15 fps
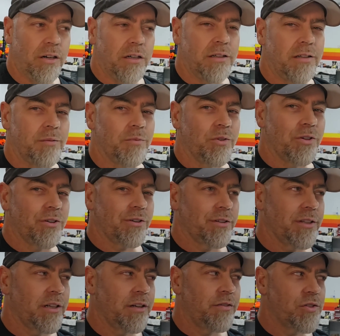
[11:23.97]
I'm not going
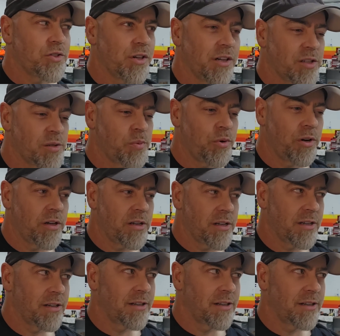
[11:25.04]
to have a trans brake.